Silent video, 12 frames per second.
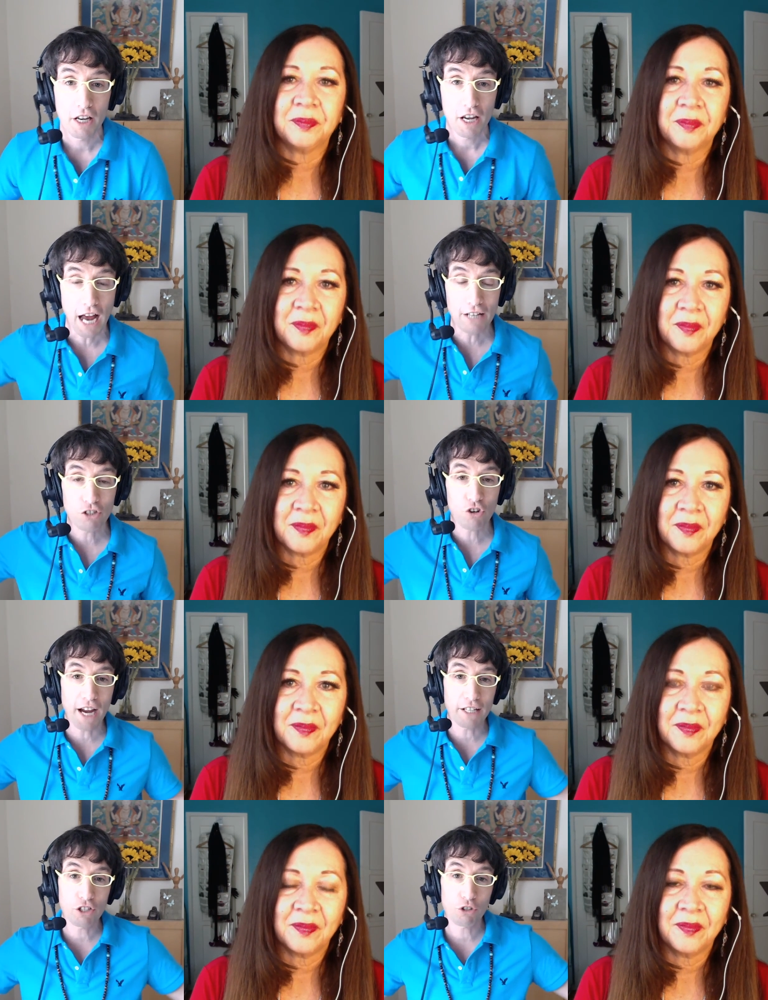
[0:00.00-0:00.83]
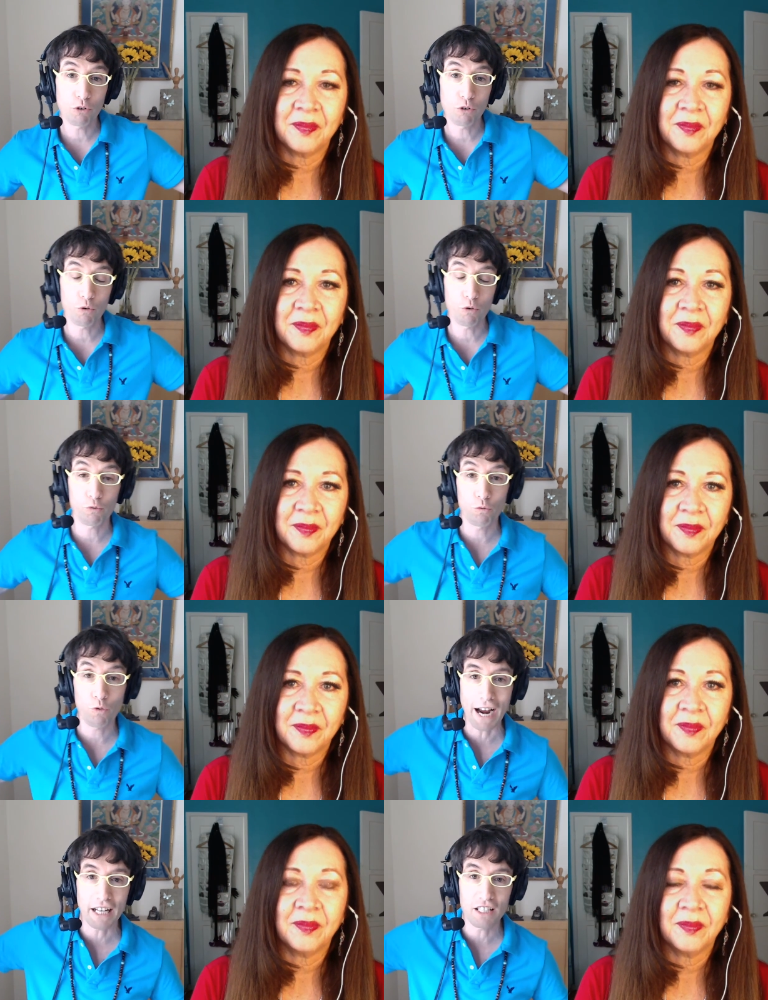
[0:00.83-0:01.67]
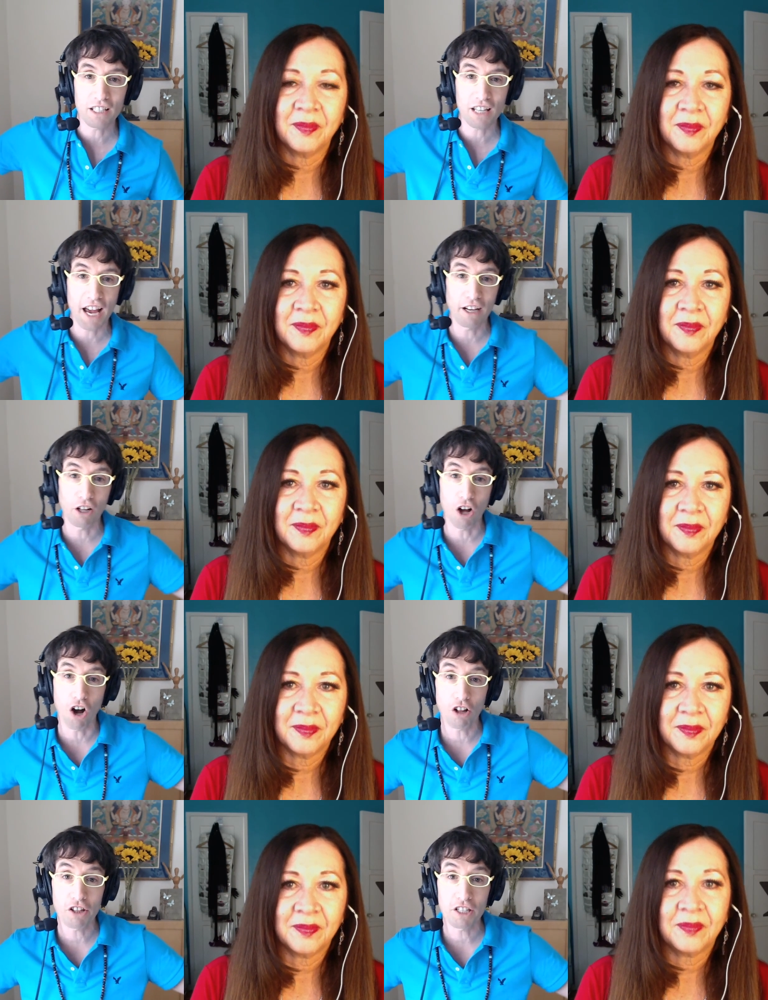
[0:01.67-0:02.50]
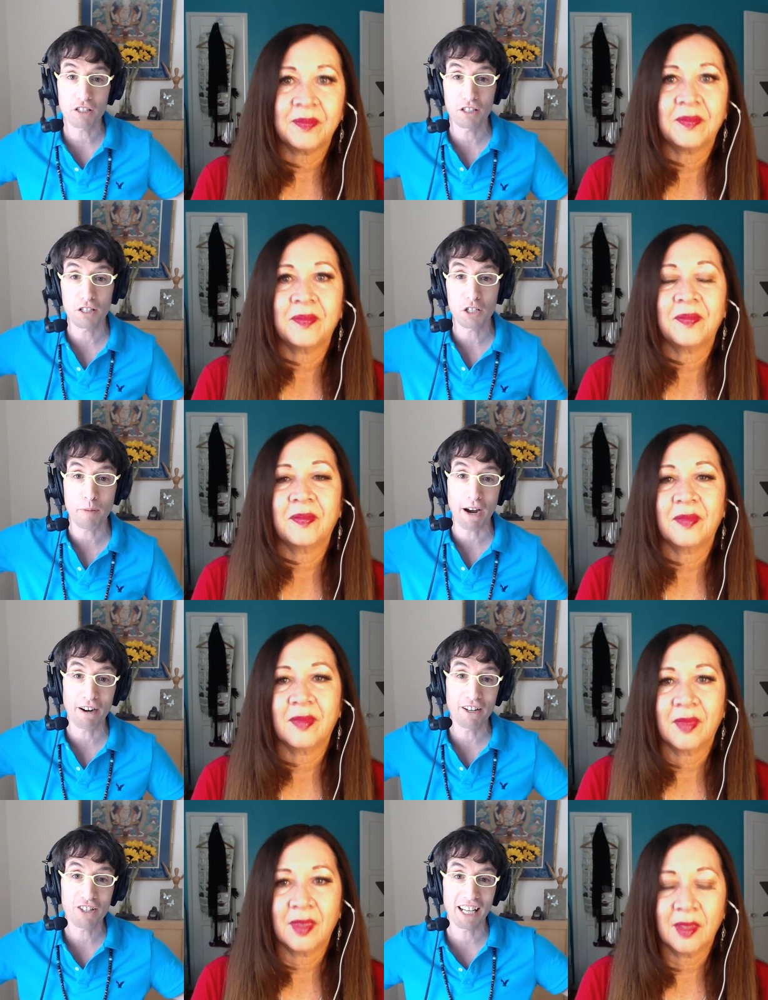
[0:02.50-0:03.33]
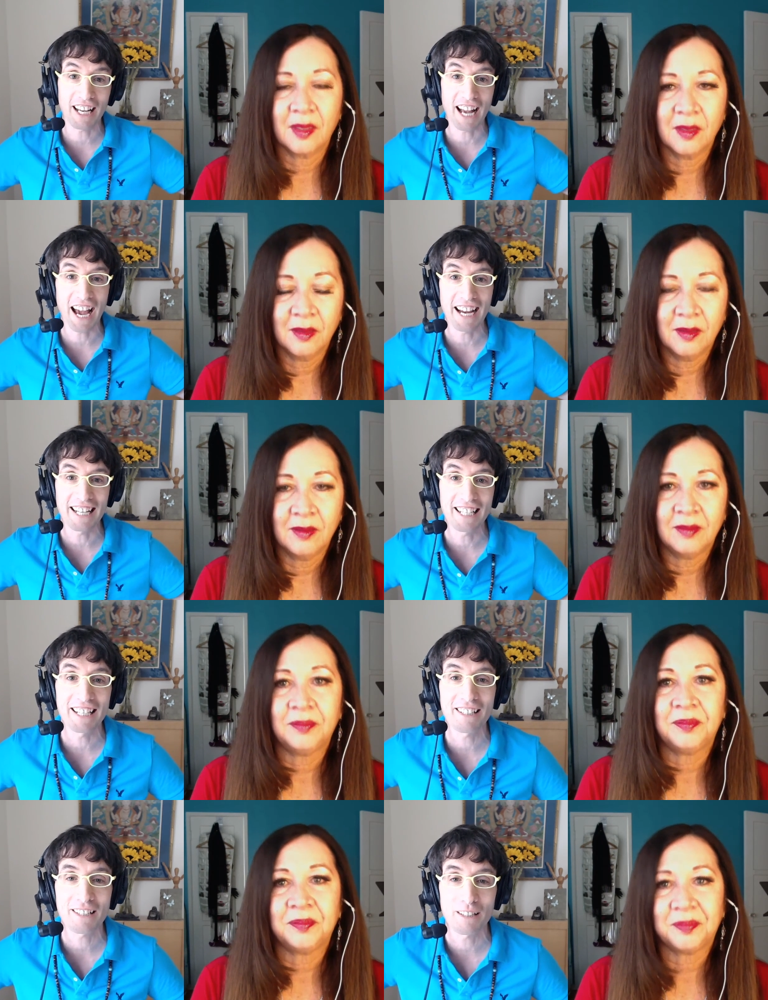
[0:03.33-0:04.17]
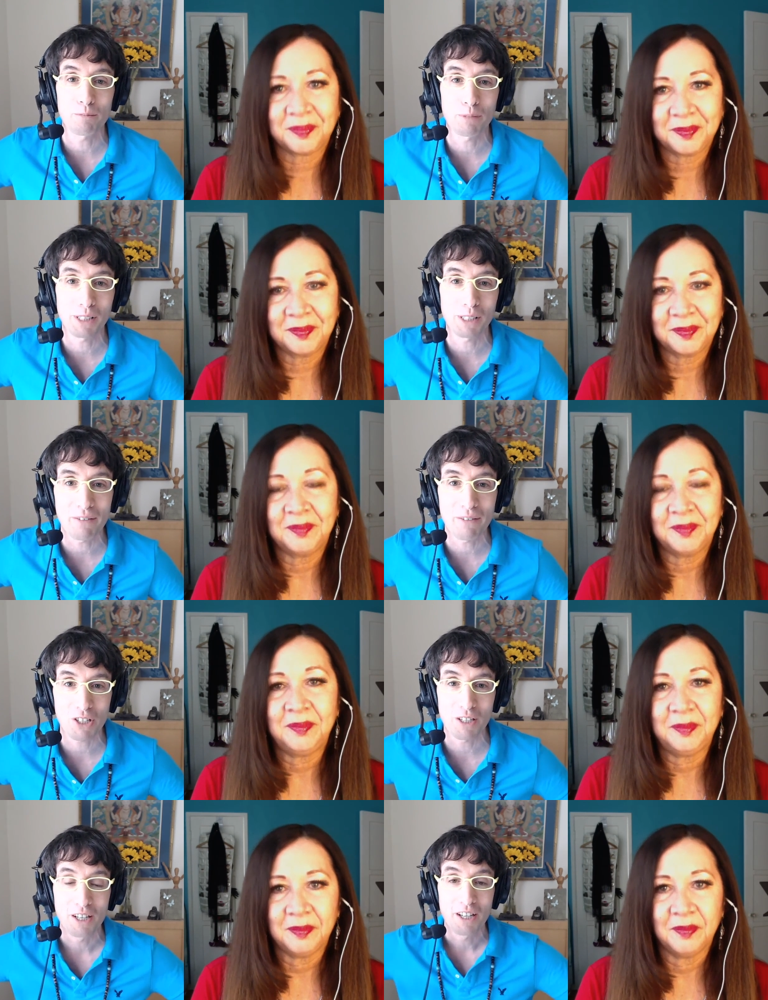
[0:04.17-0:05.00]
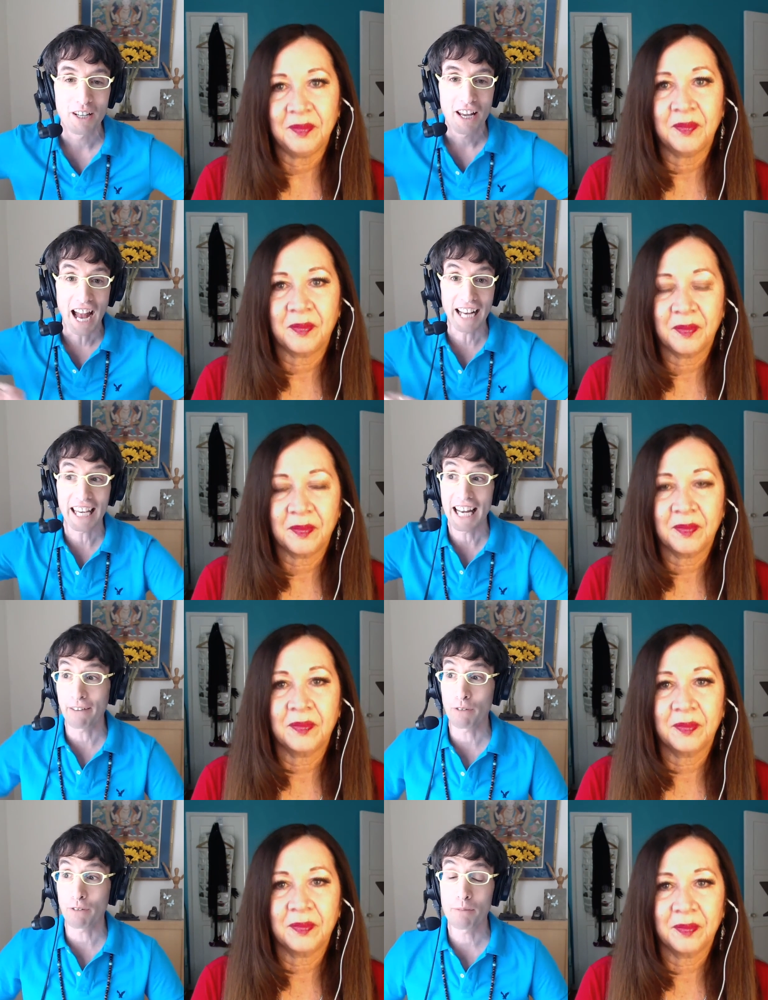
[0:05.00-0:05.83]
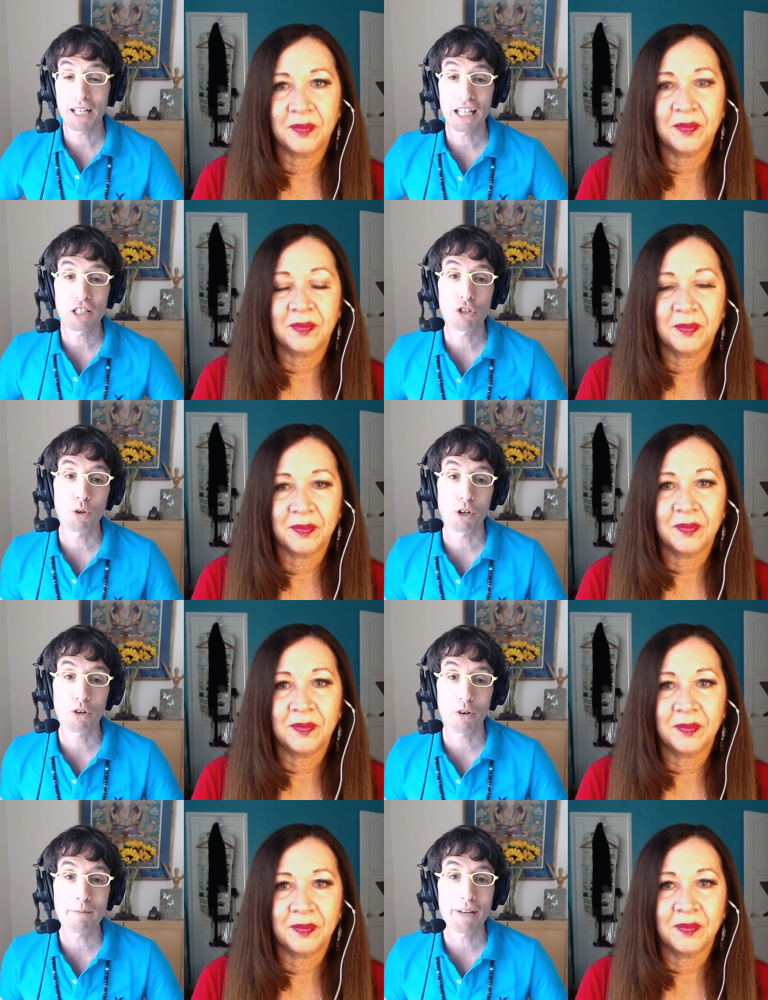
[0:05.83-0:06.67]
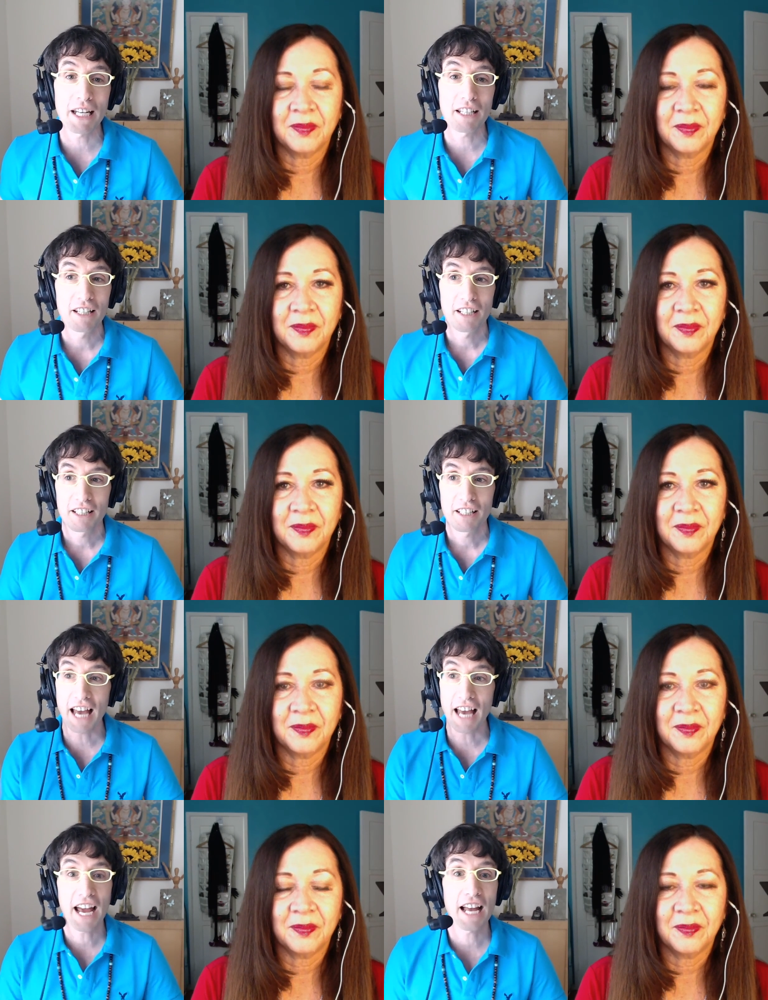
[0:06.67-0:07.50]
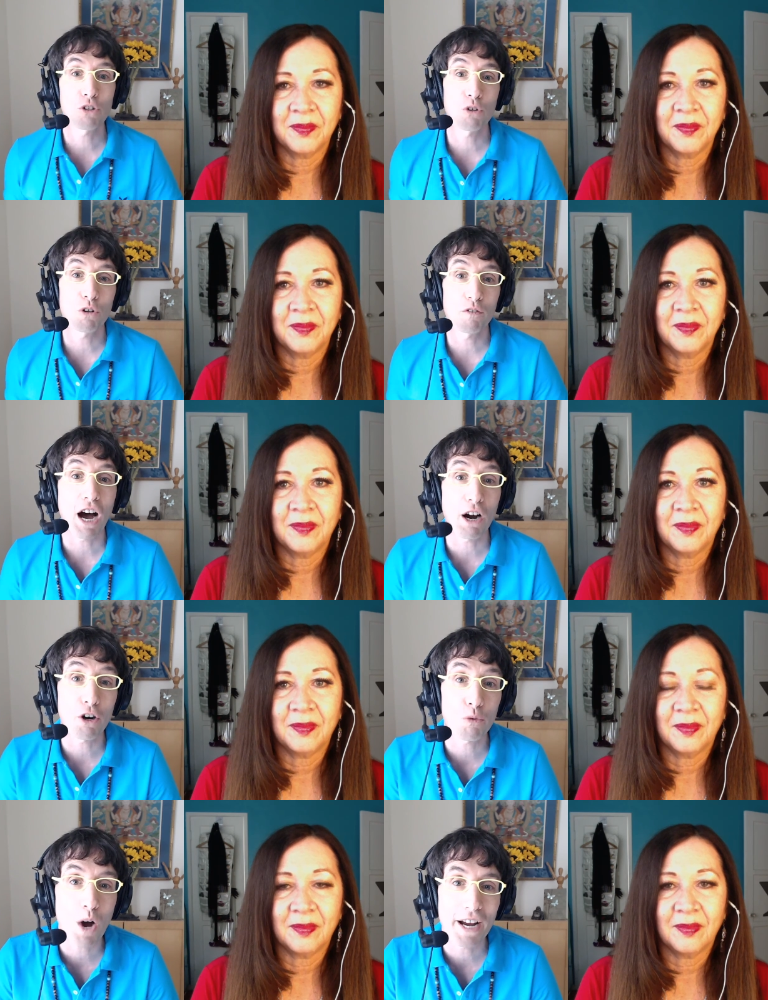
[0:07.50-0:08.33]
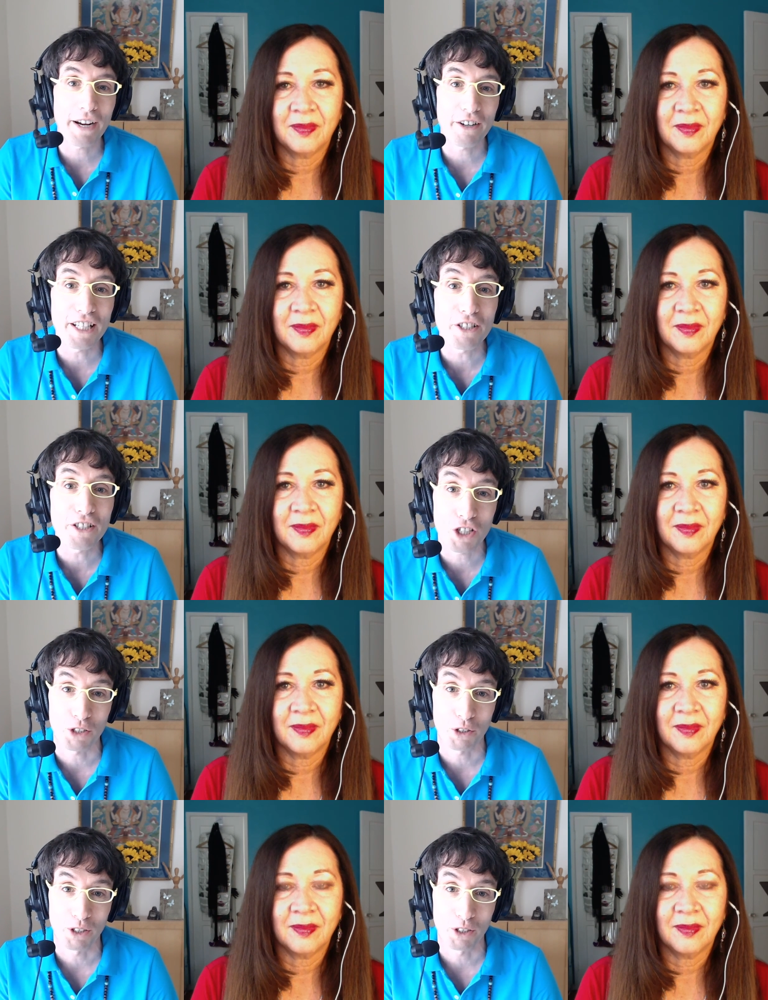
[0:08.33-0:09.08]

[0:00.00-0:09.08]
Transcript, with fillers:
Speaker 1: and trying to reconcile all these disparaging ideas and beliefs and, and get everybody into agreement. That had to have hardwired into you.